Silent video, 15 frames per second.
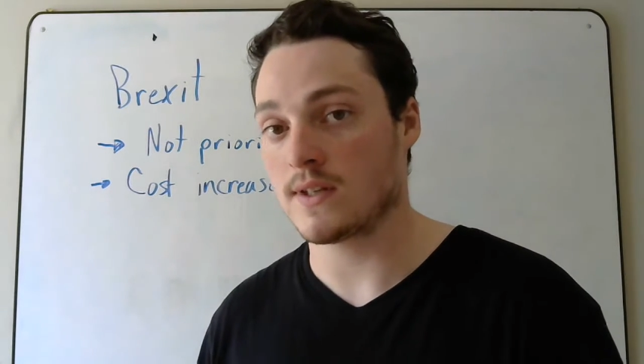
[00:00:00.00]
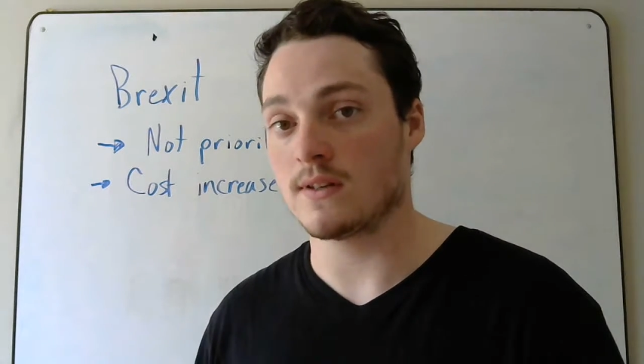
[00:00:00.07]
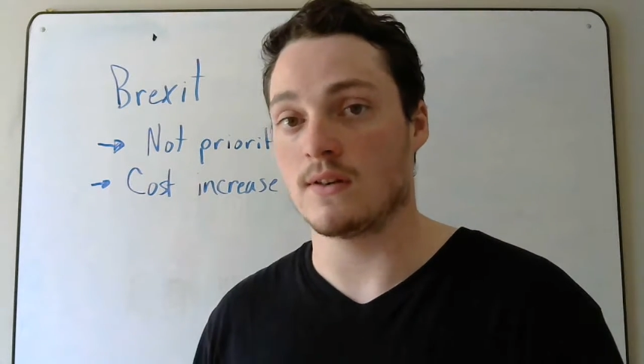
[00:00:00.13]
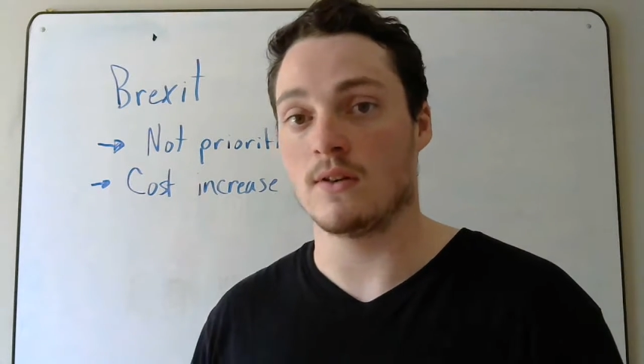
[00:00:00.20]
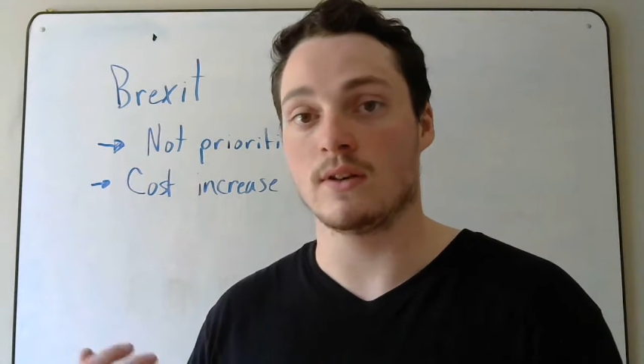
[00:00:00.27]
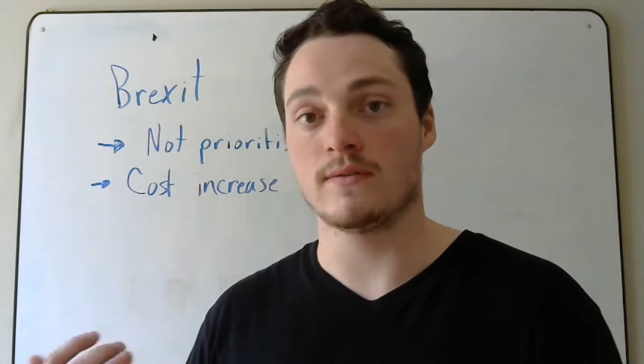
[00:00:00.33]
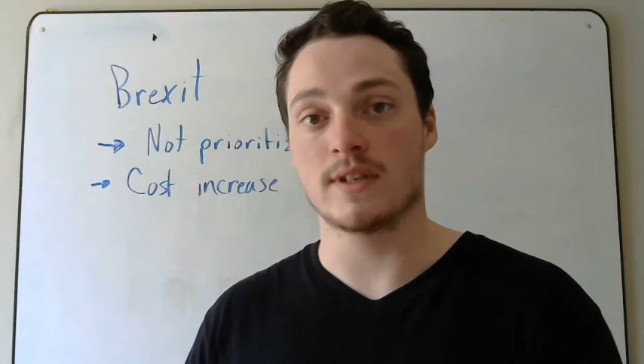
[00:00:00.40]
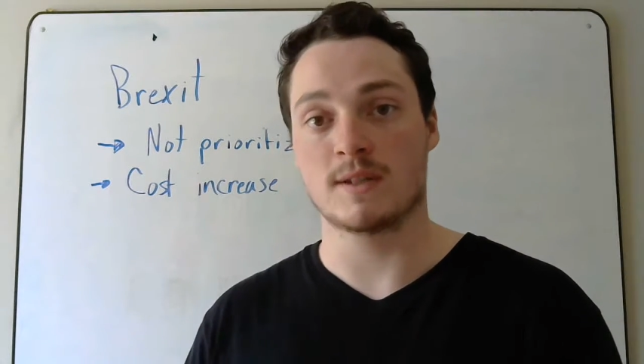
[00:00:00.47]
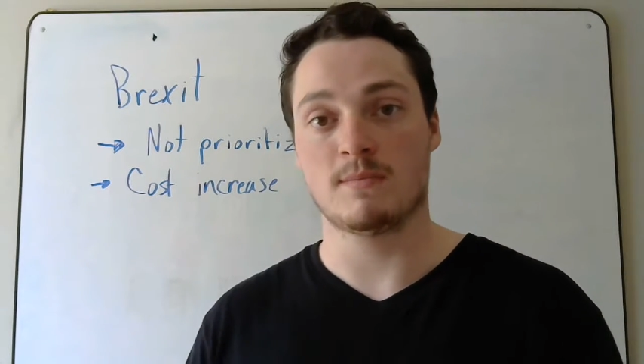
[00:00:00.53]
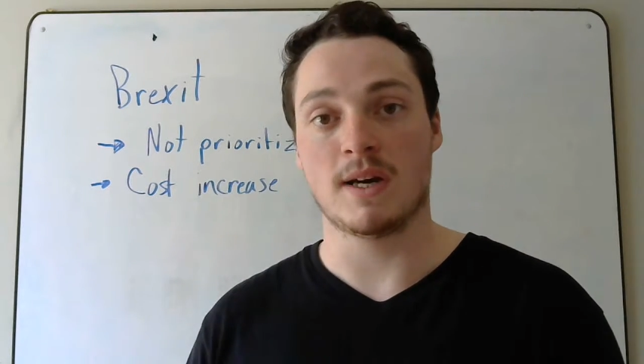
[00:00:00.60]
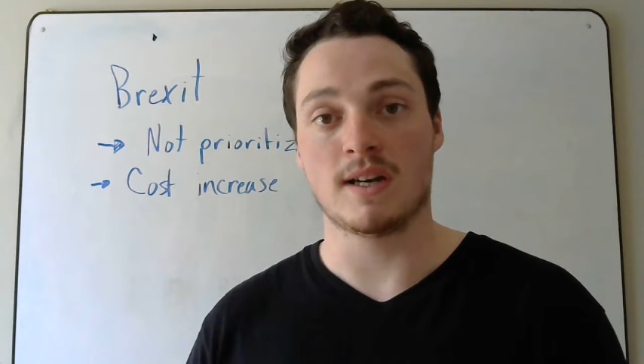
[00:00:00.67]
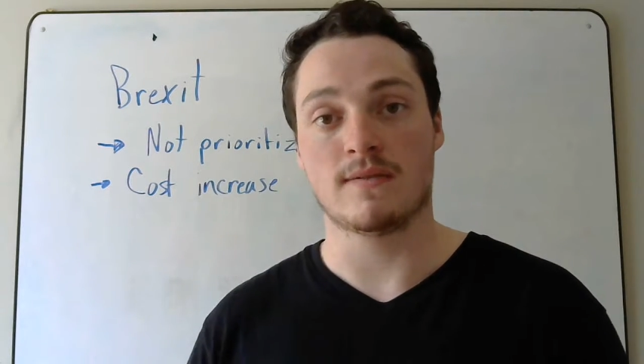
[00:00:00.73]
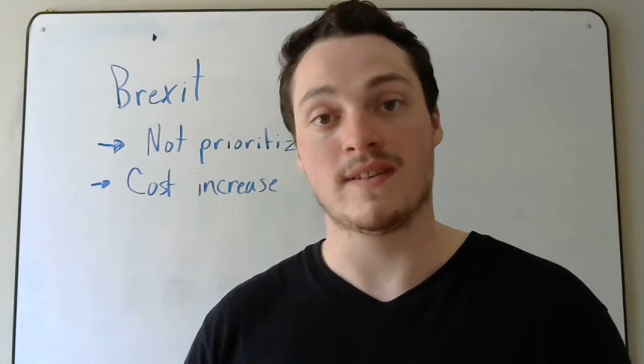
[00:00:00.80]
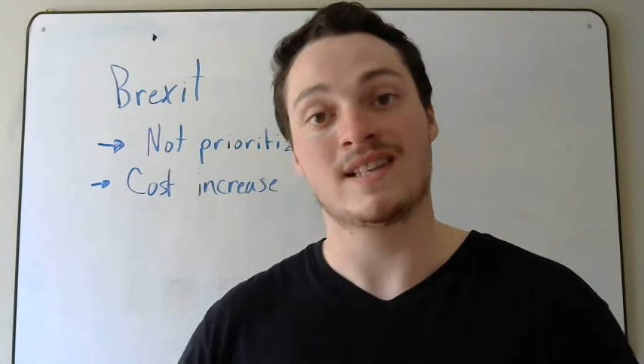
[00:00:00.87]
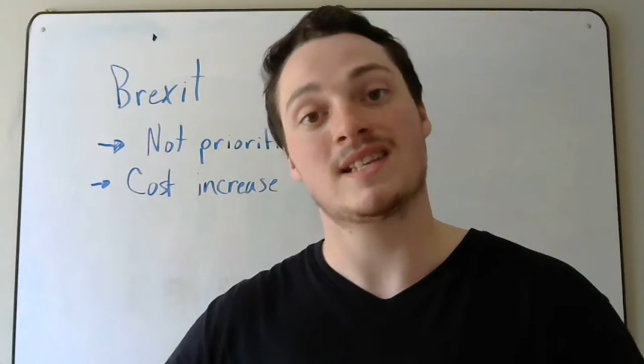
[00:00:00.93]
and all of these
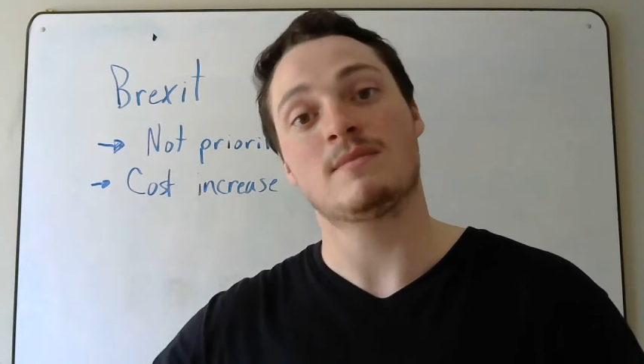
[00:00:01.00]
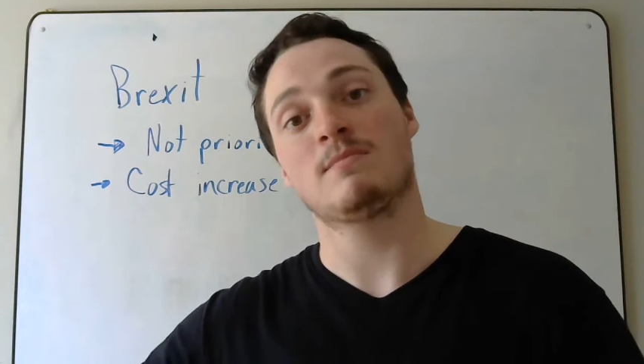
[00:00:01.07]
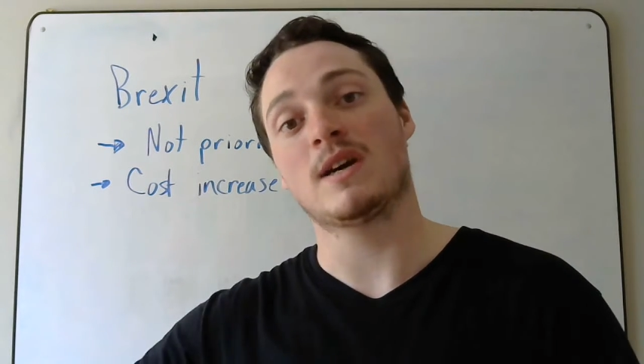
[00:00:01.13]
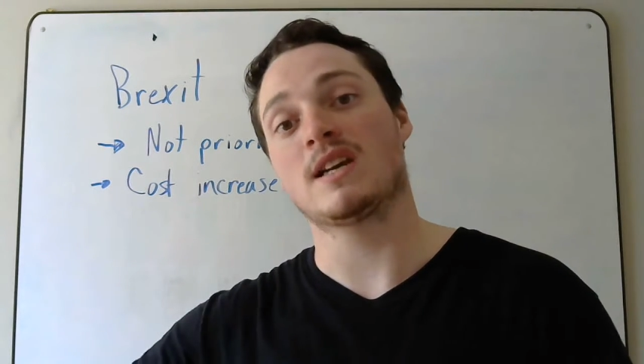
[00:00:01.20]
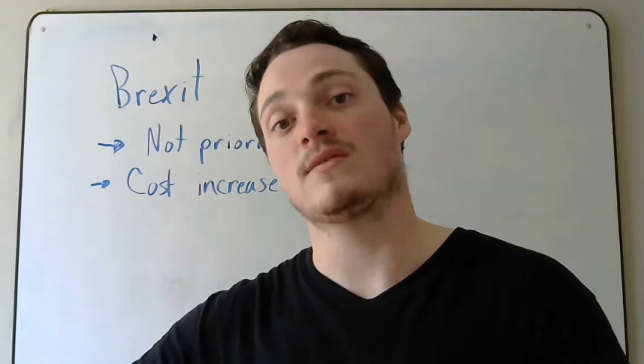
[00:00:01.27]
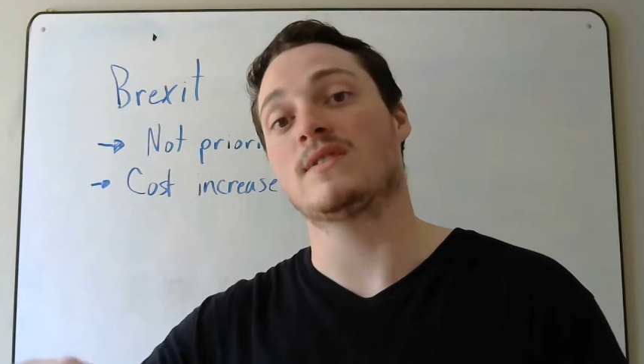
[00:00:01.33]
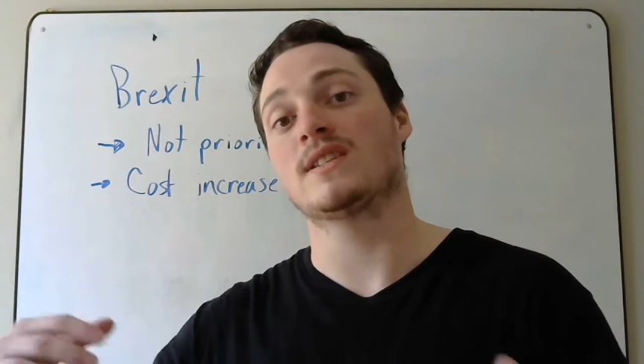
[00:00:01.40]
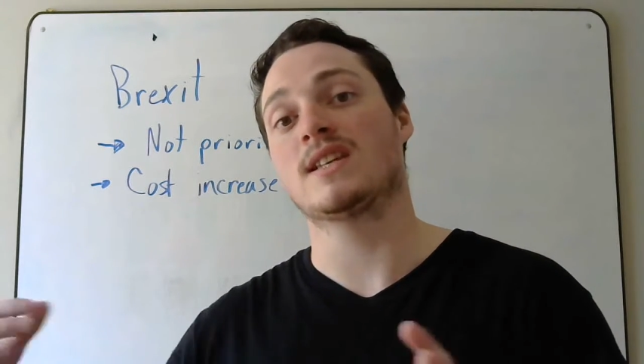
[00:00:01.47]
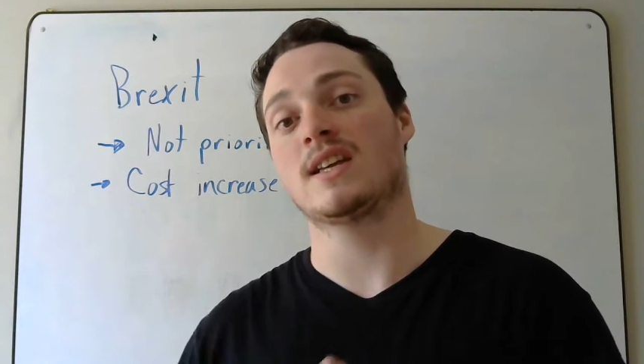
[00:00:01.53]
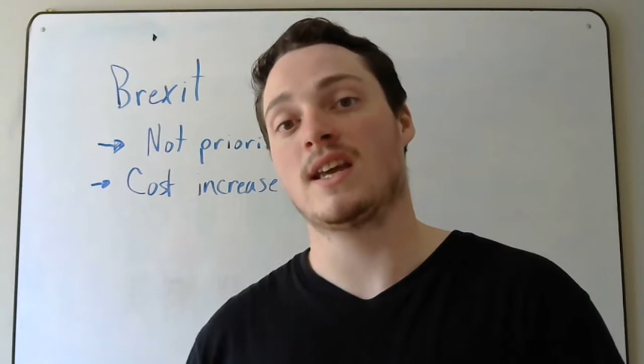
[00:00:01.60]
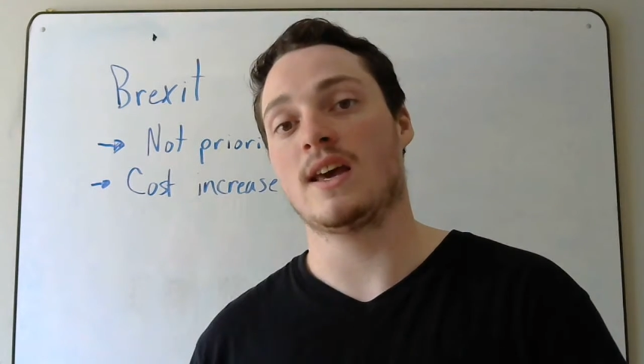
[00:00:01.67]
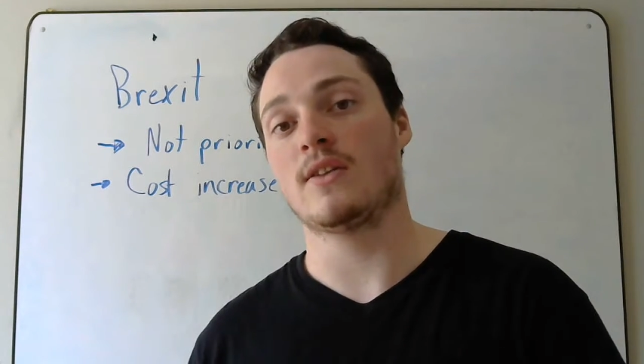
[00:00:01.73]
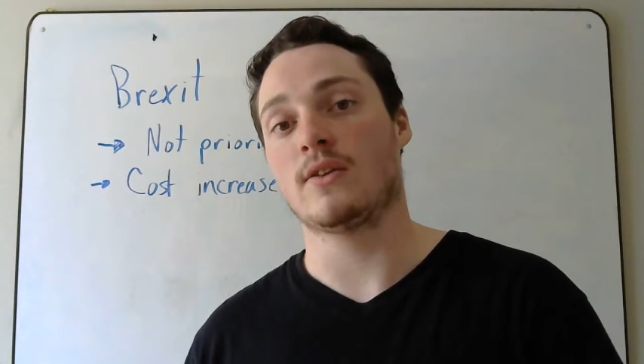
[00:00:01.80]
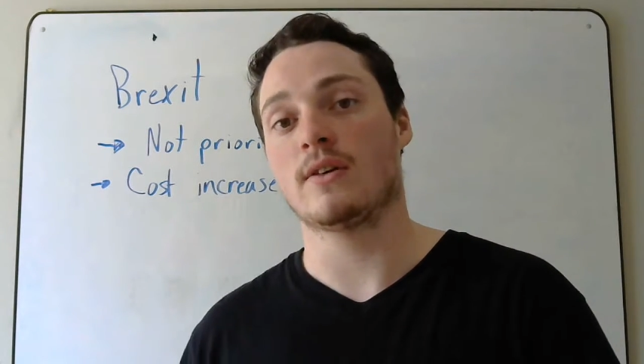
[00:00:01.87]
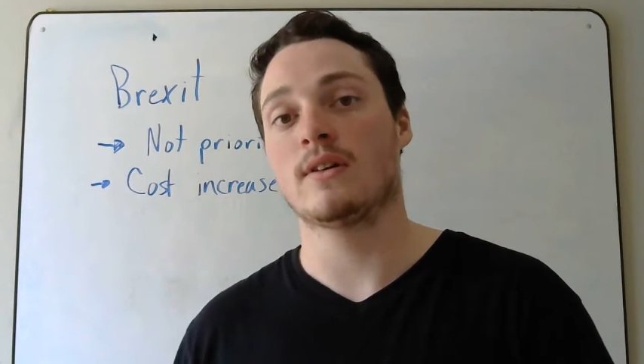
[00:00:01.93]
benefits, and benefit
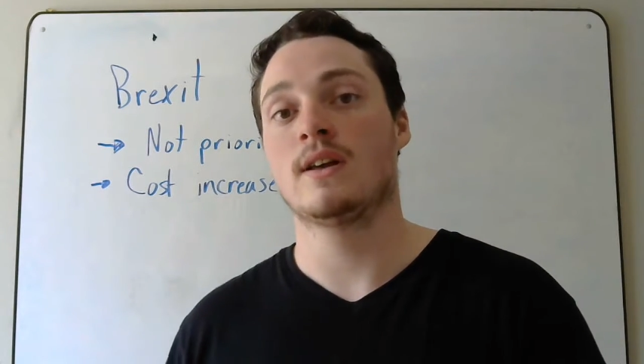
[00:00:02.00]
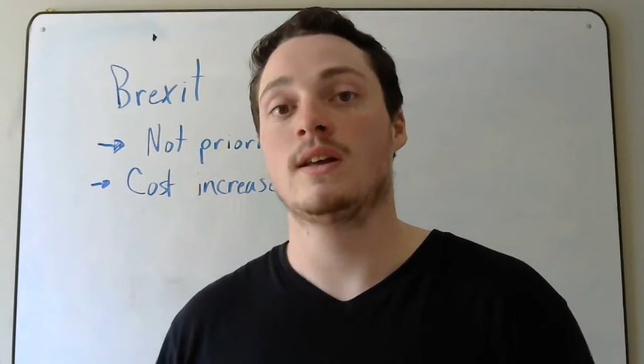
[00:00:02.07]
together.